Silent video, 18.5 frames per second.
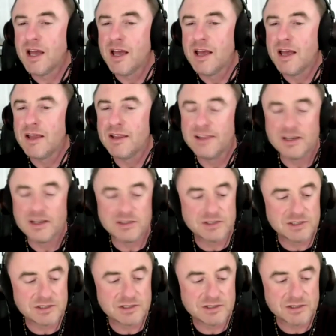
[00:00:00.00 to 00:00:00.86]

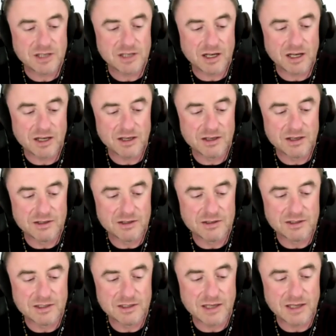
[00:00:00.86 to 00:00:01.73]
there's this. Uh,
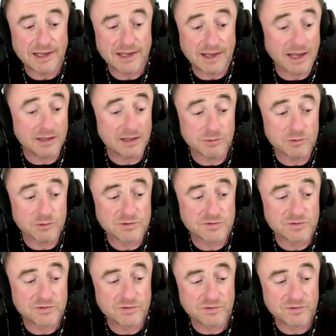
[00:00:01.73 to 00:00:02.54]
I, I was